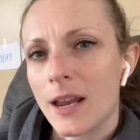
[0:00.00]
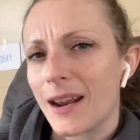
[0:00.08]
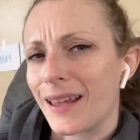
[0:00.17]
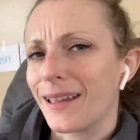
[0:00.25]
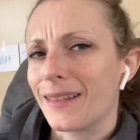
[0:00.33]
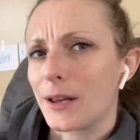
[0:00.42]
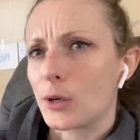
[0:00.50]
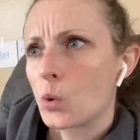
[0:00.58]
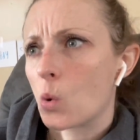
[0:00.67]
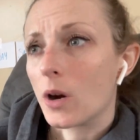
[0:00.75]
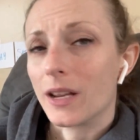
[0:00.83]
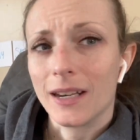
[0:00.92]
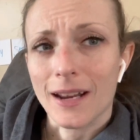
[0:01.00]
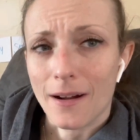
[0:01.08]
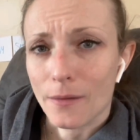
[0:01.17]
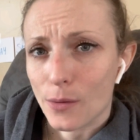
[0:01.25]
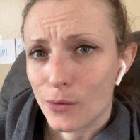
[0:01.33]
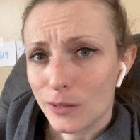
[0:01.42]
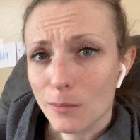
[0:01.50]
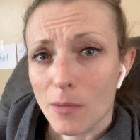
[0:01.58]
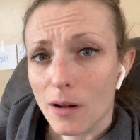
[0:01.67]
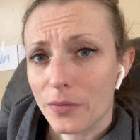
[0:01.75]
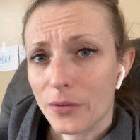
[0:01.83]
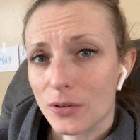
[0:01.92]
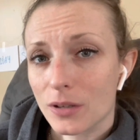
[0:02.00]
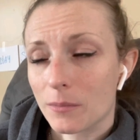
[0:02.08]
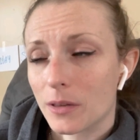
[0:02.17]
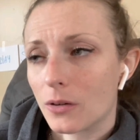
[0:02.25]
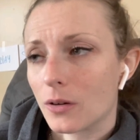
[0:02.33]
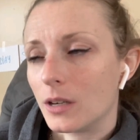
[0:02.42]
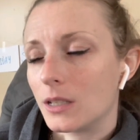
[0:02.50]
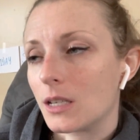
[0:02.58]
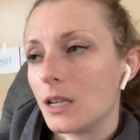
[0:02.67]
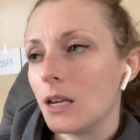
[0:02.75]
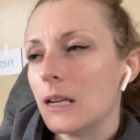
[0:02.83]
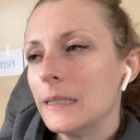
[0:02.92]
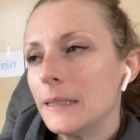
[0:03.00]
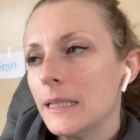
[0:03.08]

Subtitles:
and I get like 20 downloads a month or something crazy.